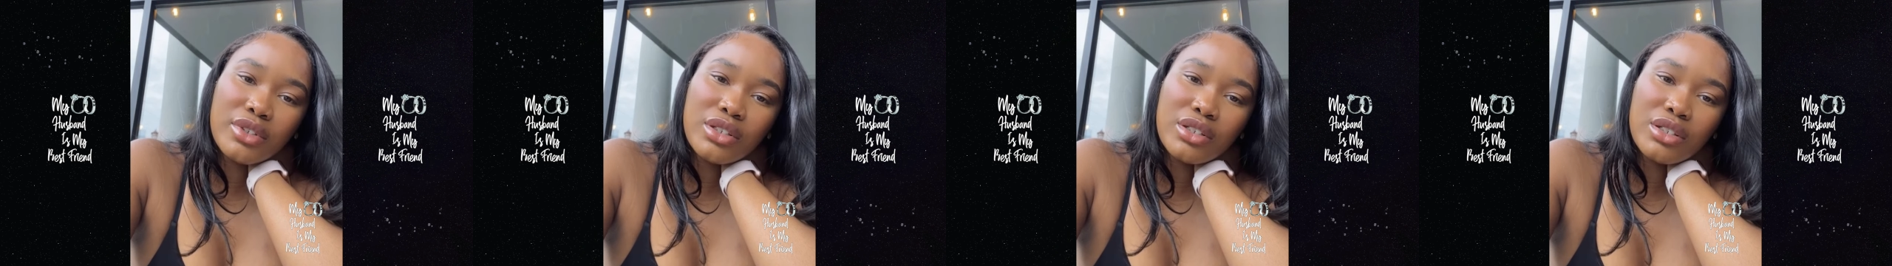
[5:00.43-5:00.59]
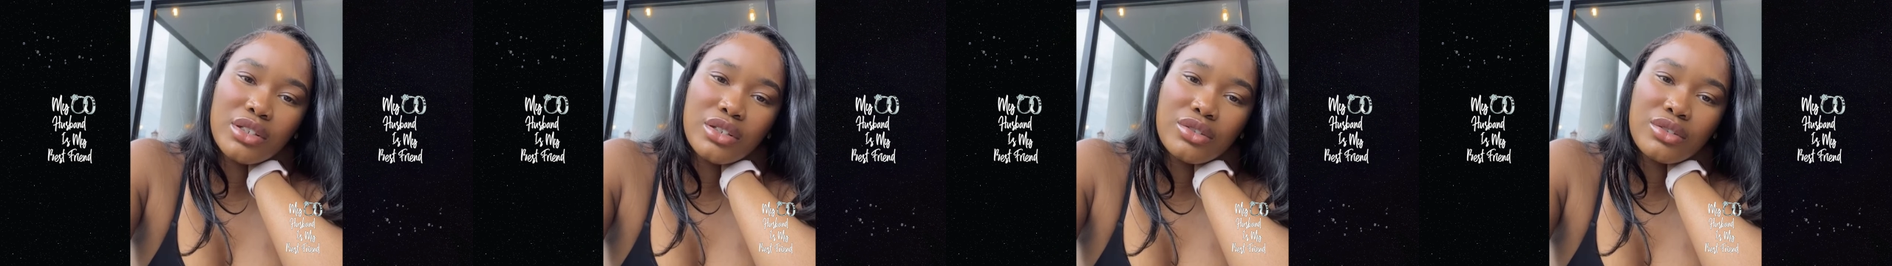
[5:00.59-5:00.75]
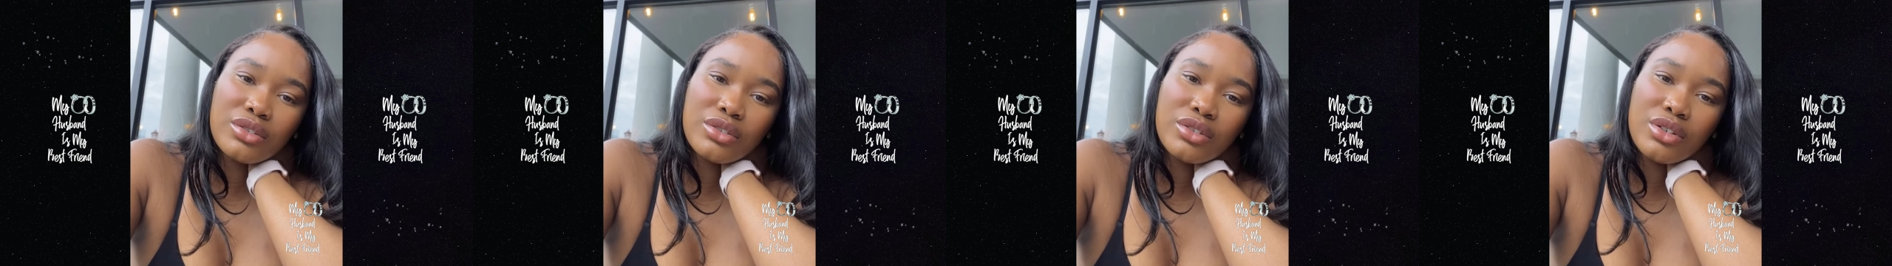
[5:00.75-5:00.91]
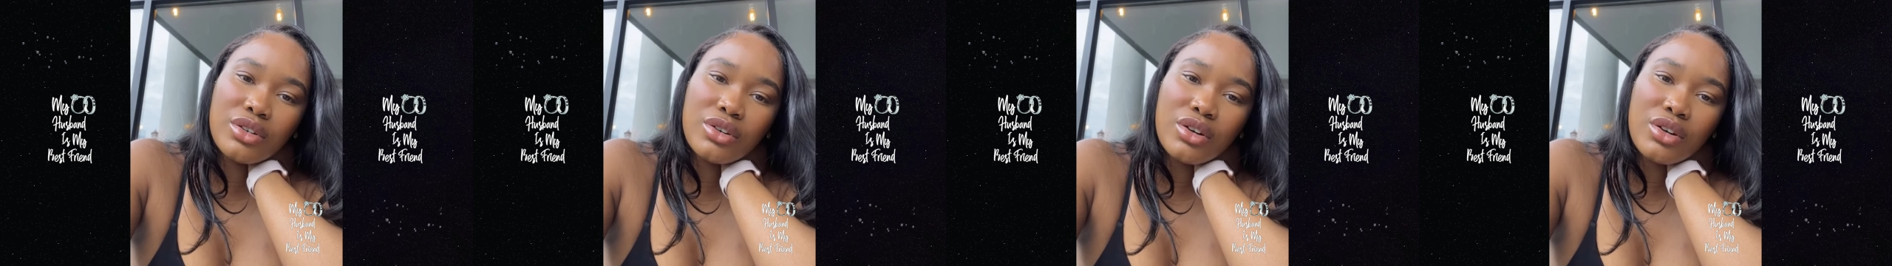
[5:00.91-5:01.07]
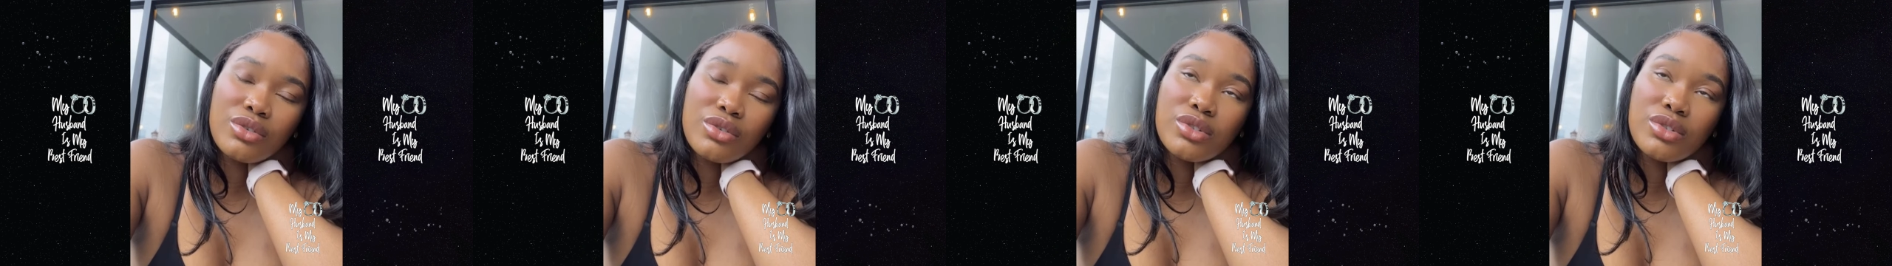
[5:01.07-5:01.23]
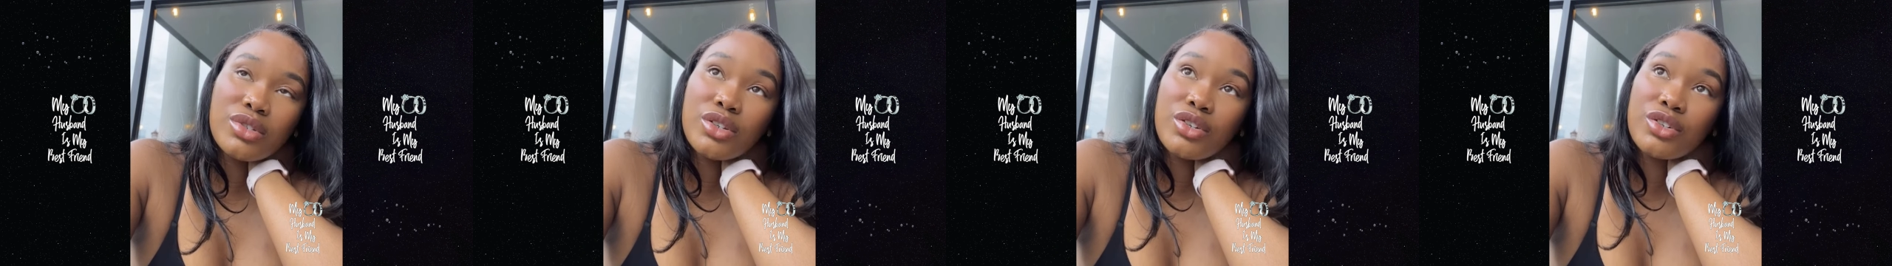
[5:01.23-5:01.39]
You know,
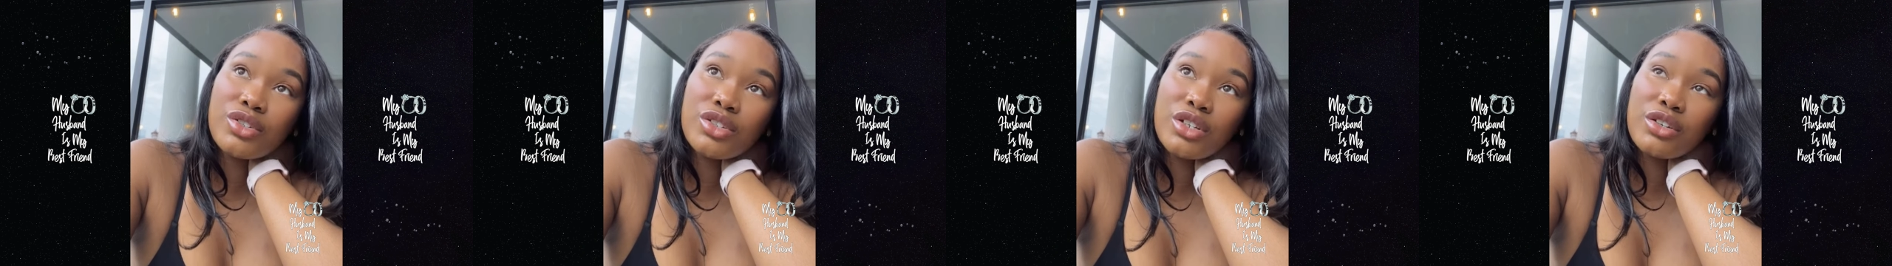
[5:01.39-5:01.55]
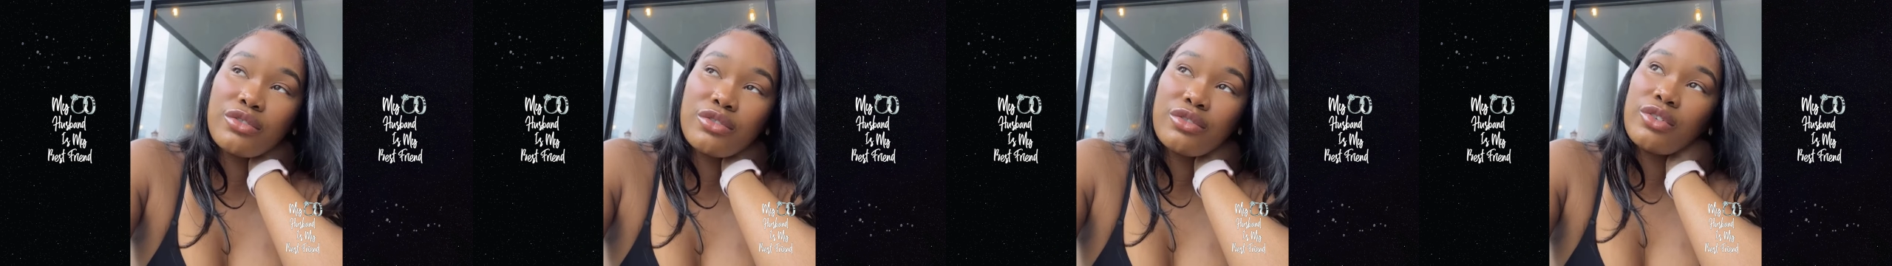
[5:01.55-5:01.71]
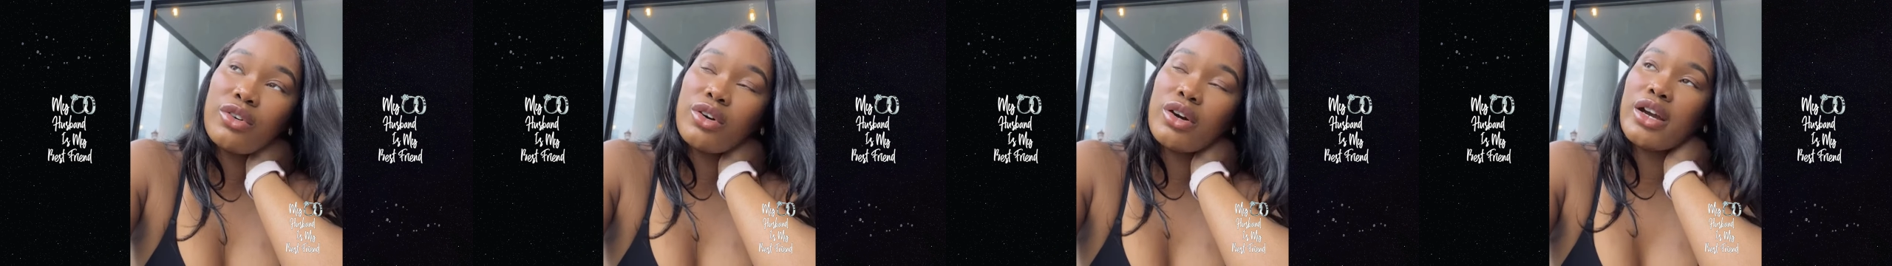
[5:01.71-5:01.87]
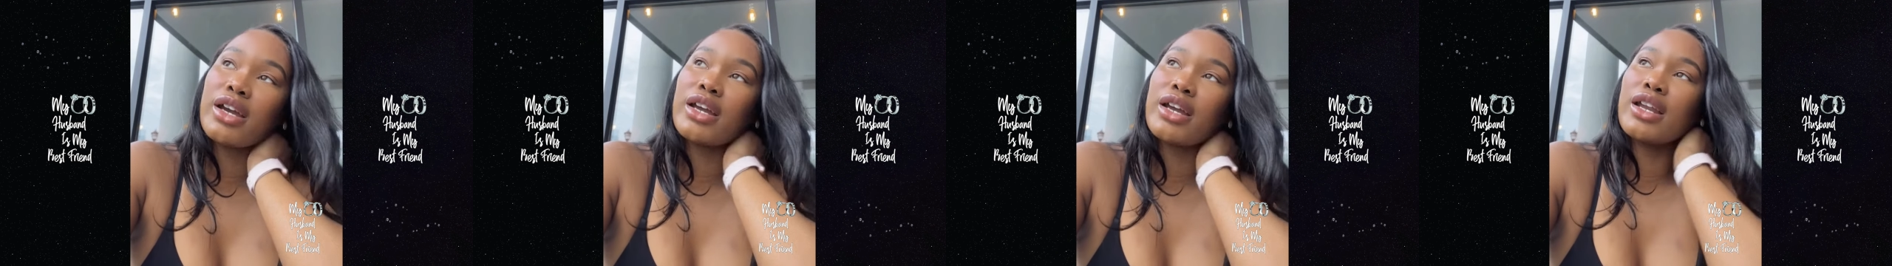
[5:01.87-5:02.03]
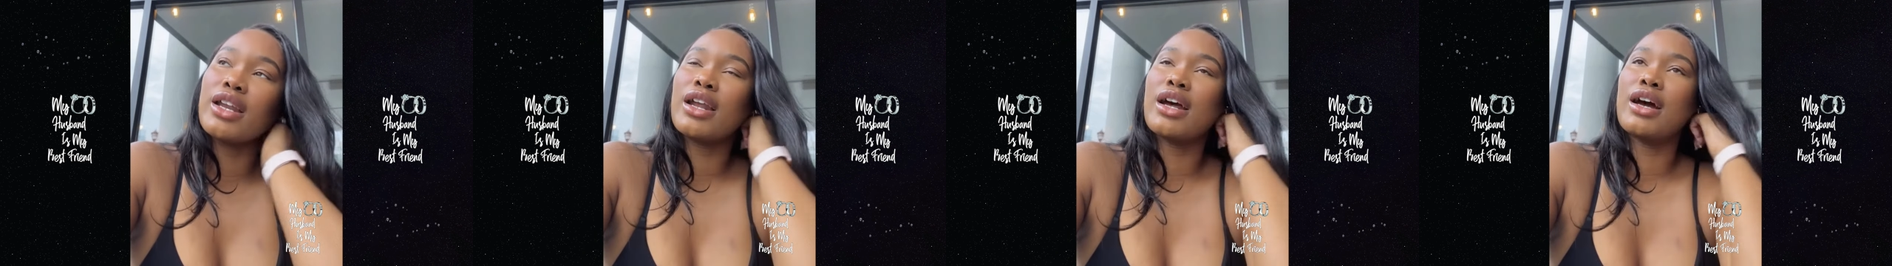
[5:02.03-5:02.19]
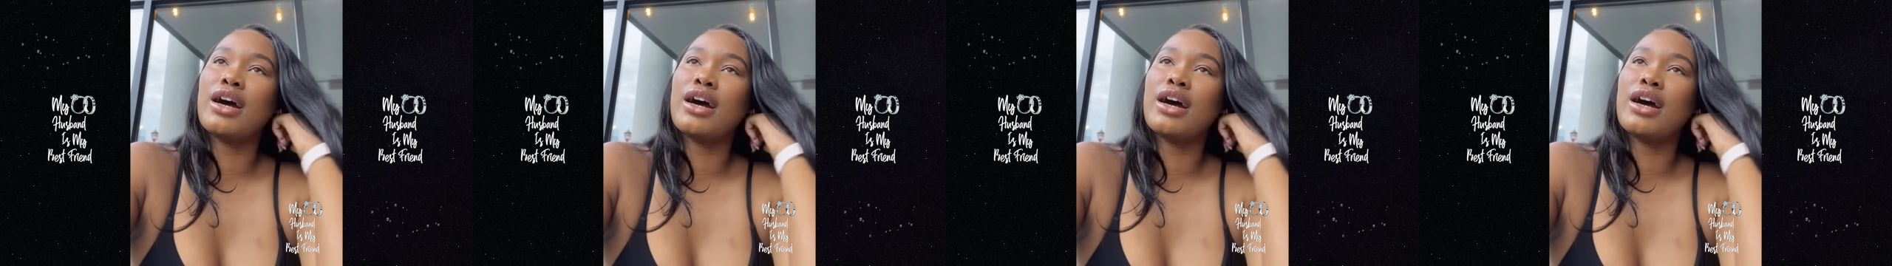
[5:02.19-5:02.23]
don't go searching for it.